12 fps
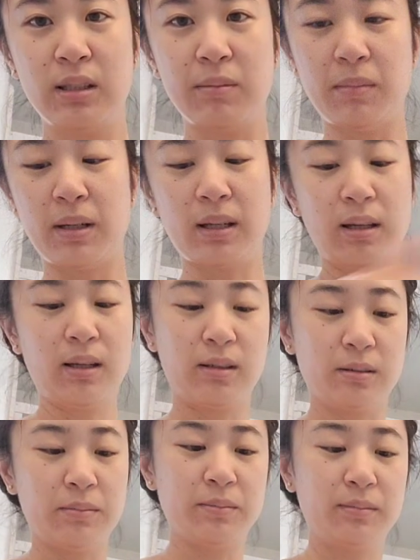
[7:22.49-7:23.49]
my
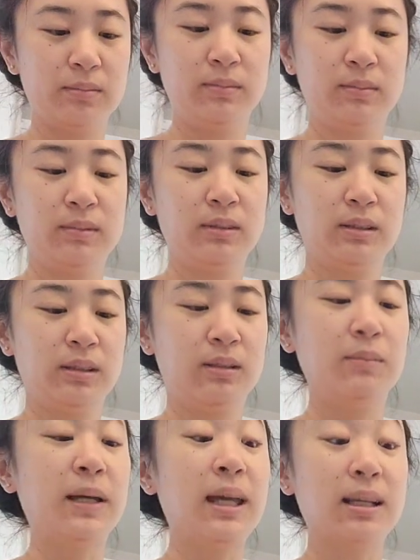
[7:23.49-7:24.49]
um
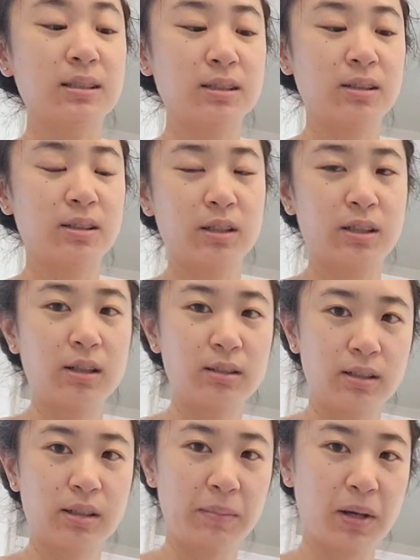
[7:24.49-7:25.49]
my hands darker color
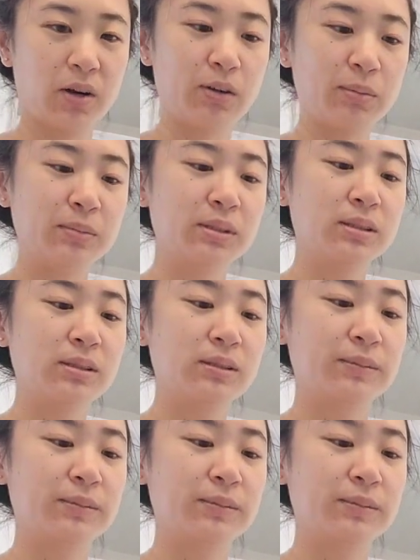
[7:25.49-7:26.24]
than my arms.